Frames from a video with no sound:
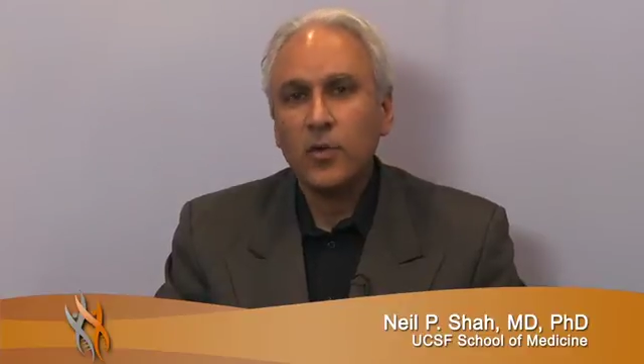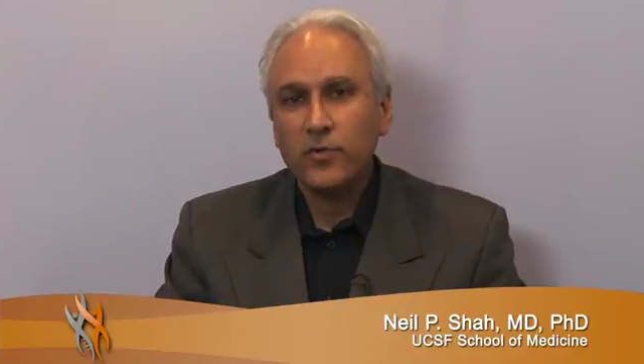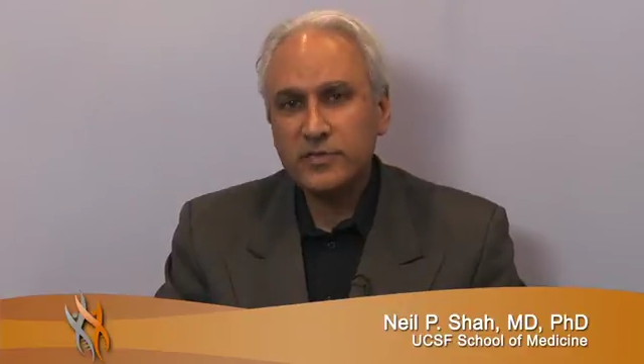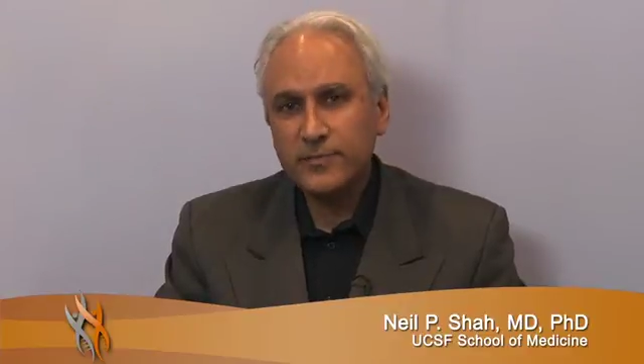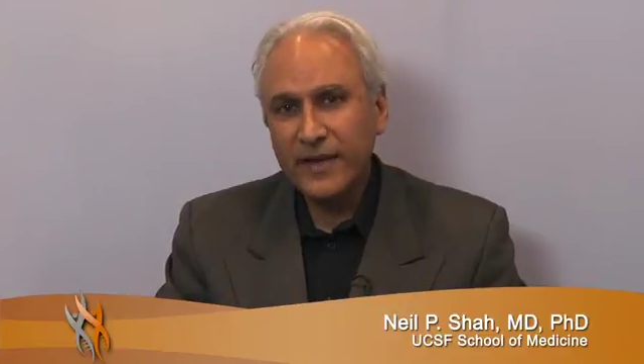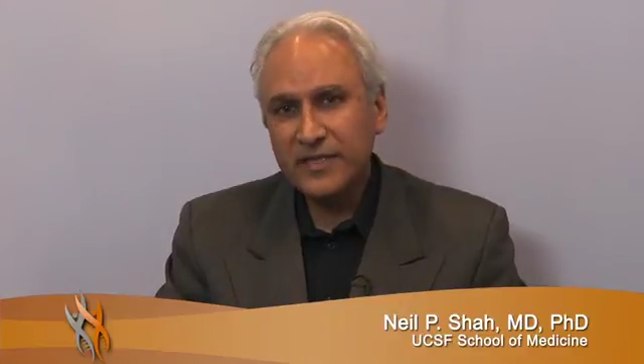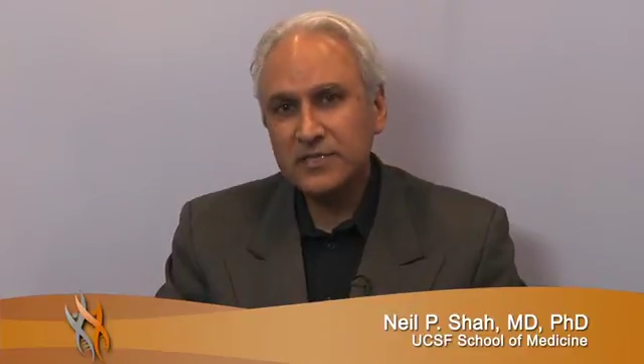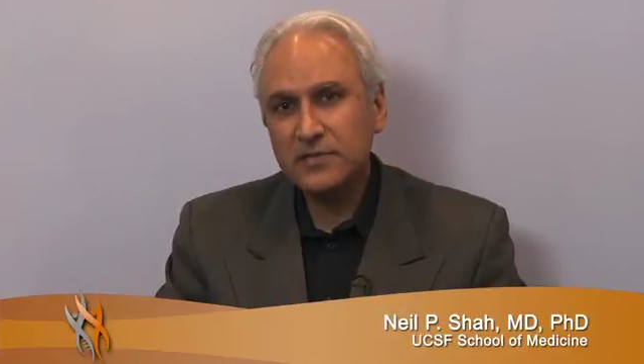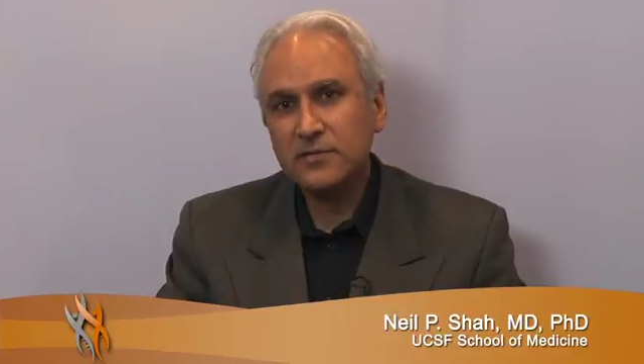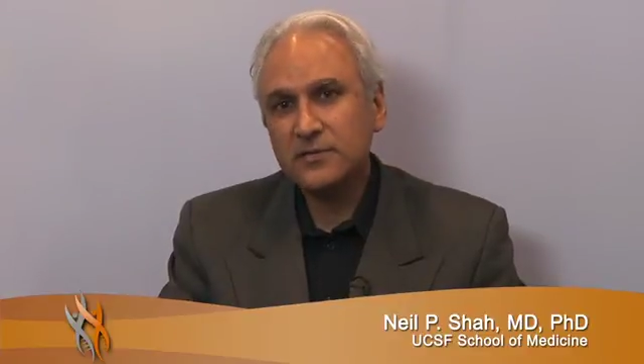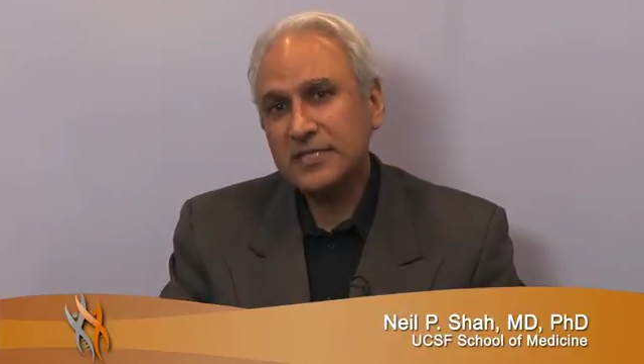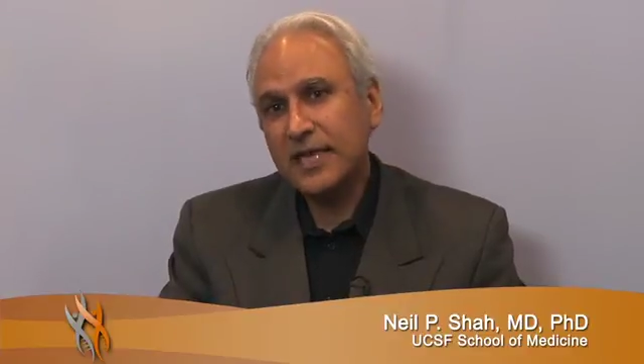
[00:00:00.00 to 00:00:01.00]
With respect
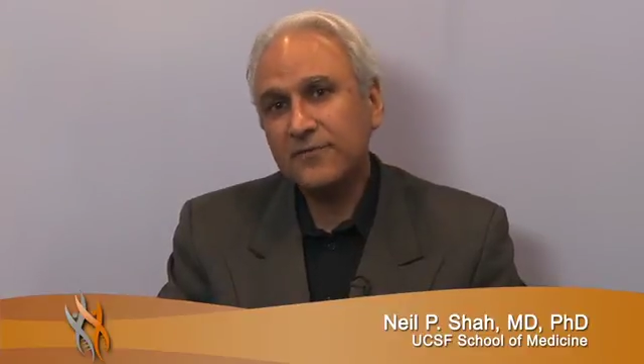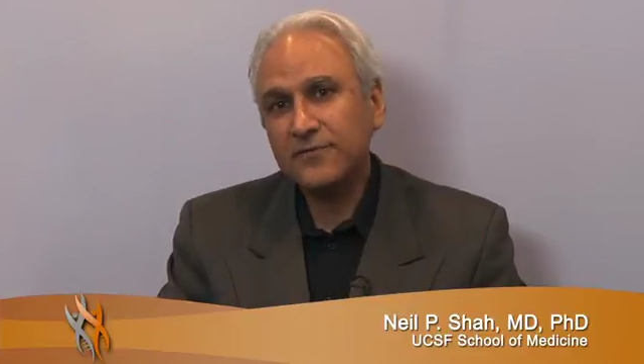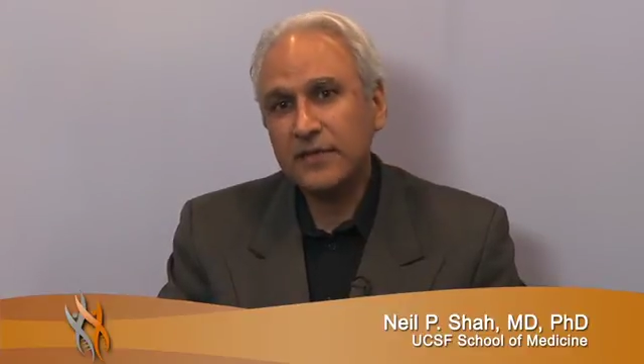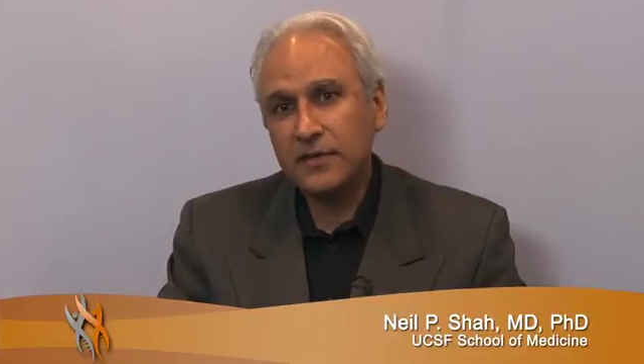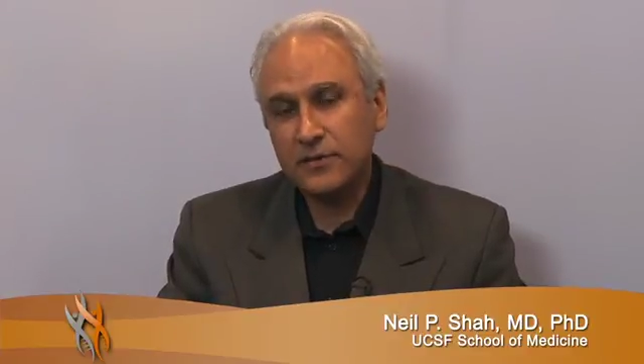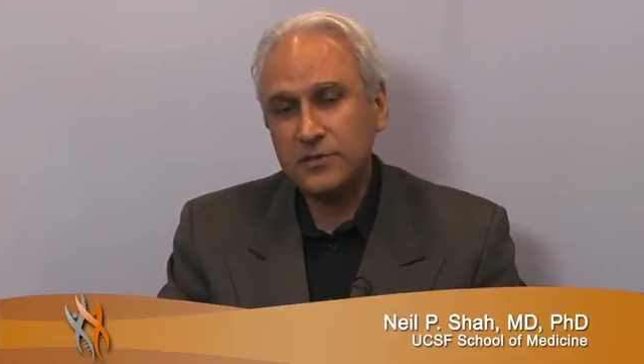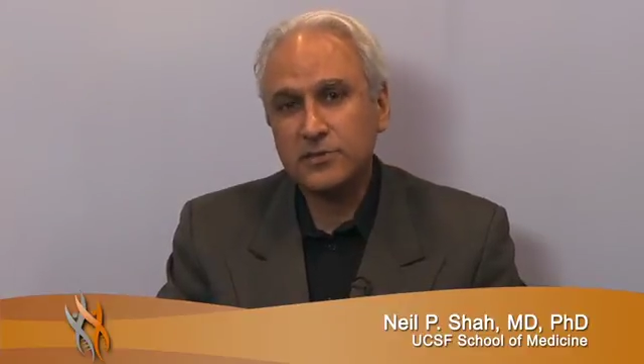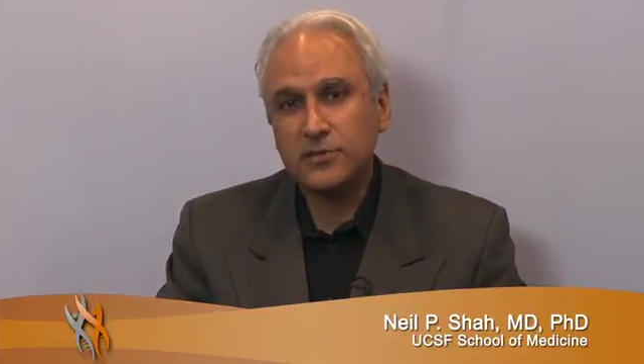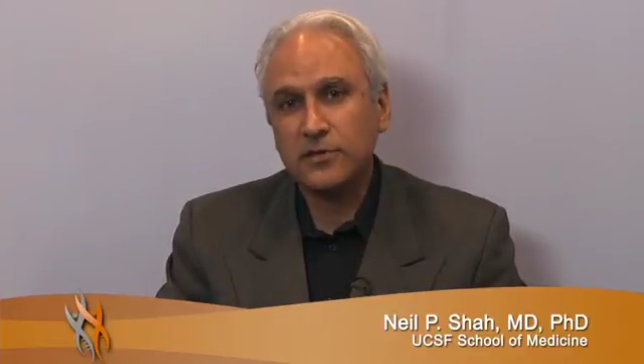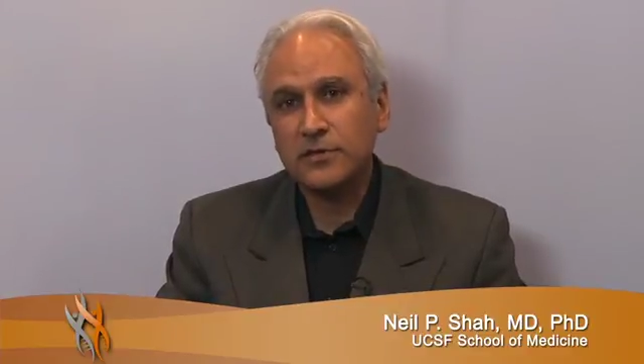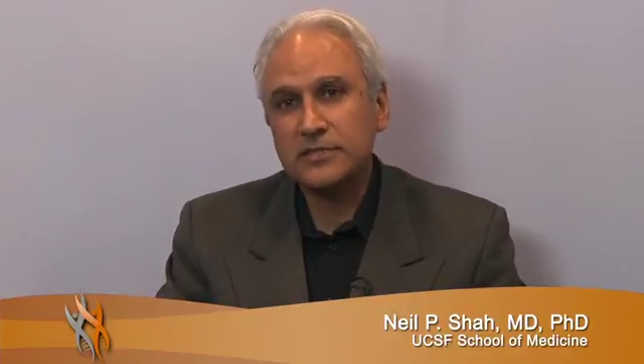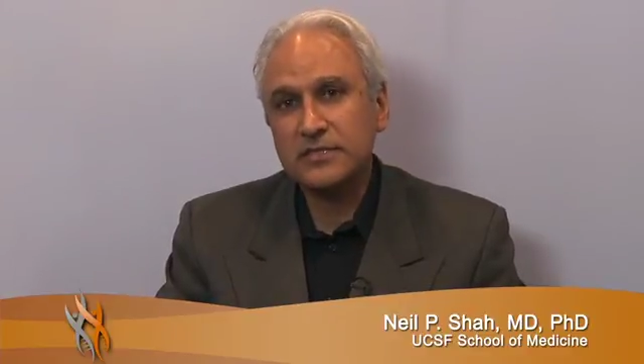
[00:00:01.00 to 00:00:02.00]
to safety
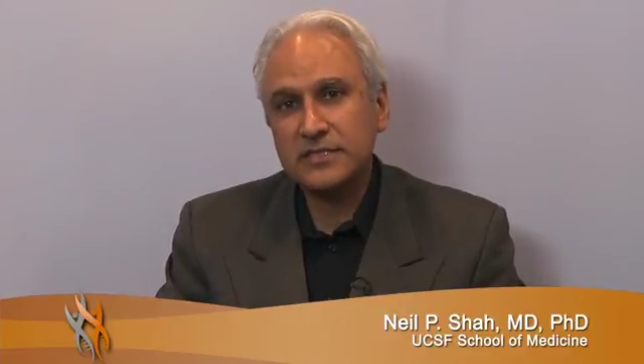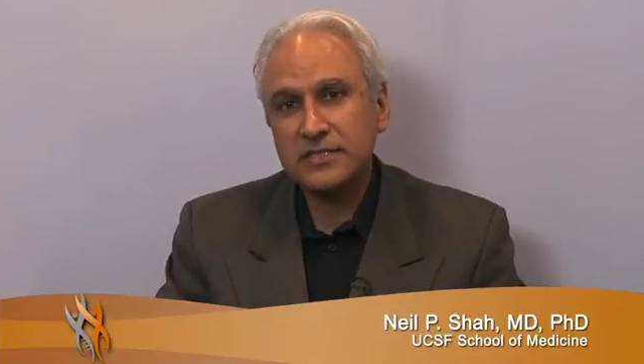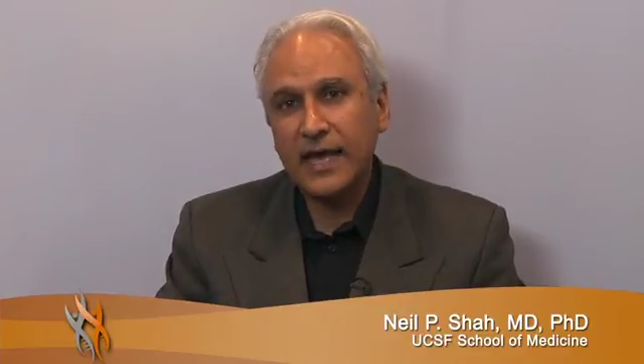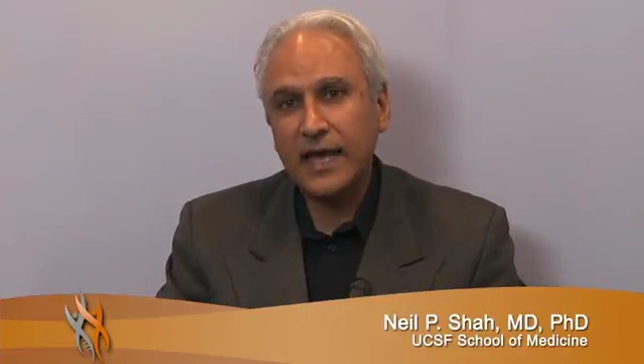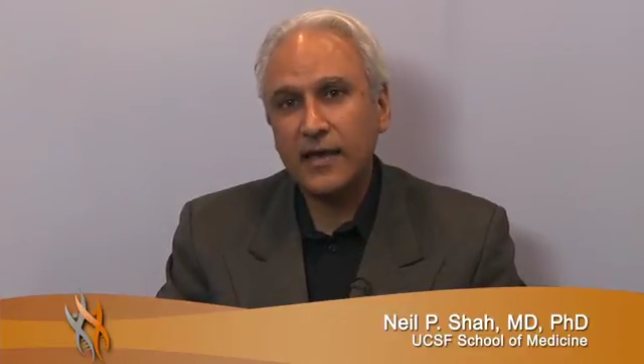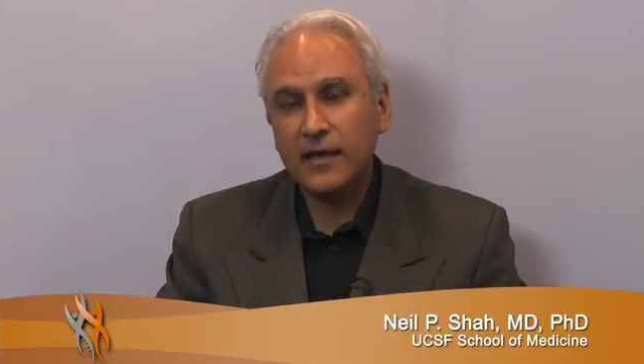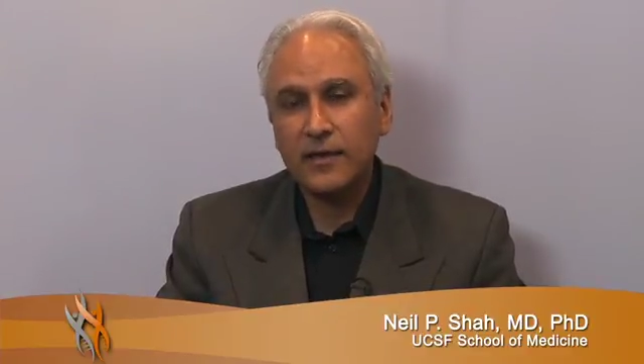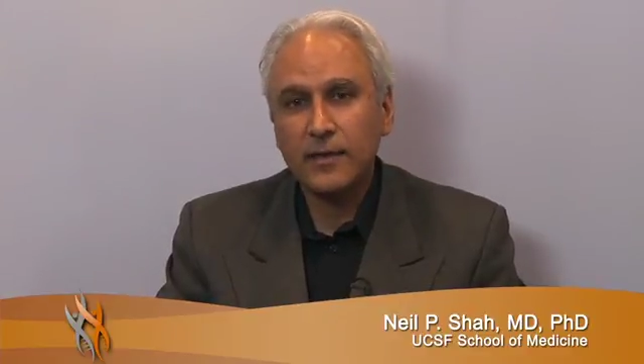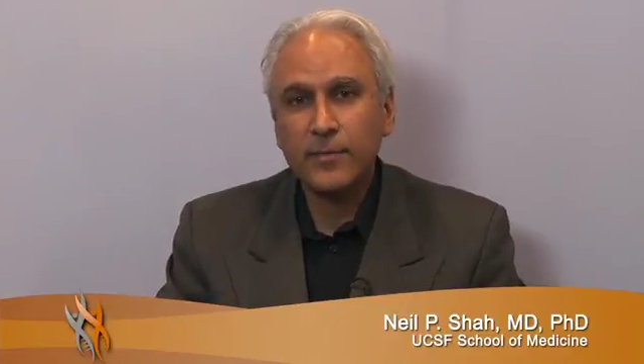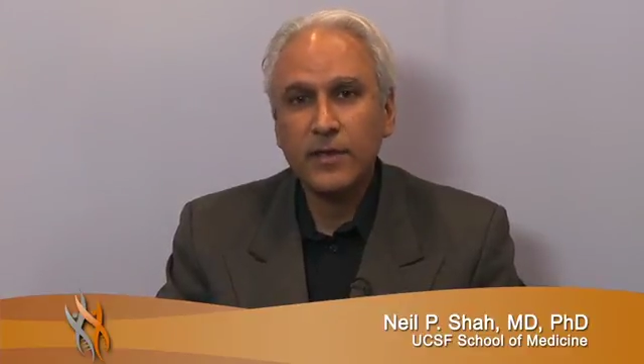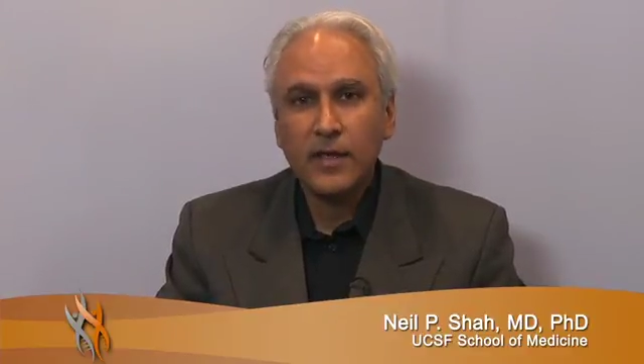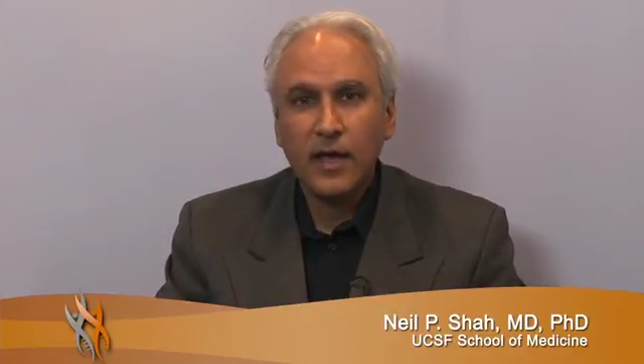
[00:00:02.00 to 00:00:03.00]
concerns, dasatinib